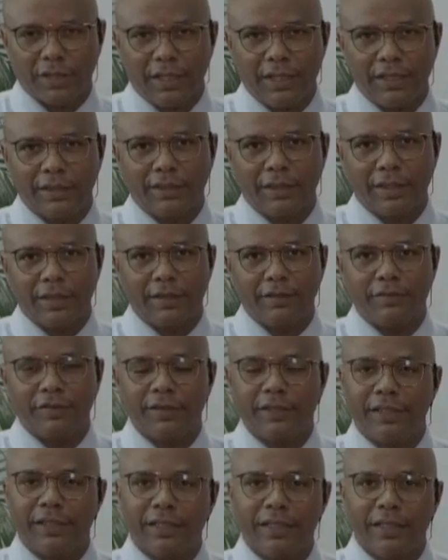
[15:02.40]
te
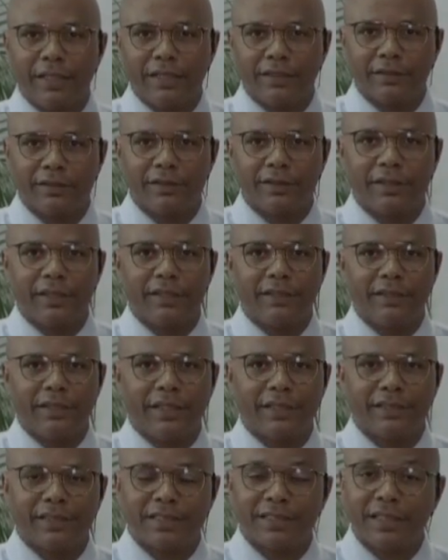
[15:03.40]
handhaven in land,
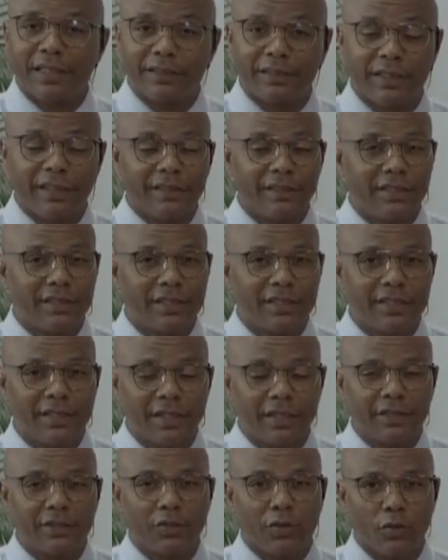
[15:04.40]
in stad, in
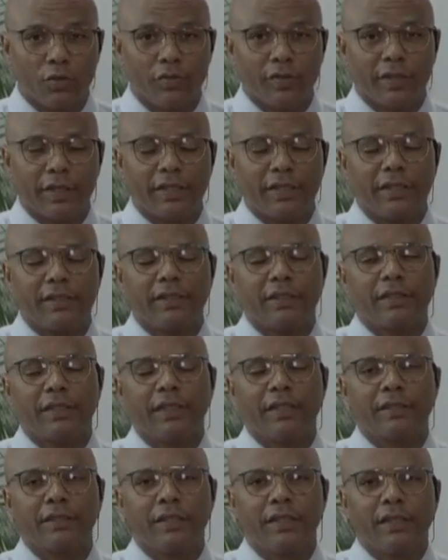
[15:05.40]
district, overal in dit
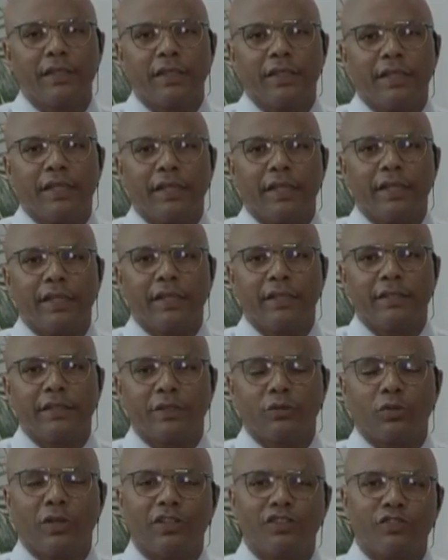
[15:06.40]
land. En dat we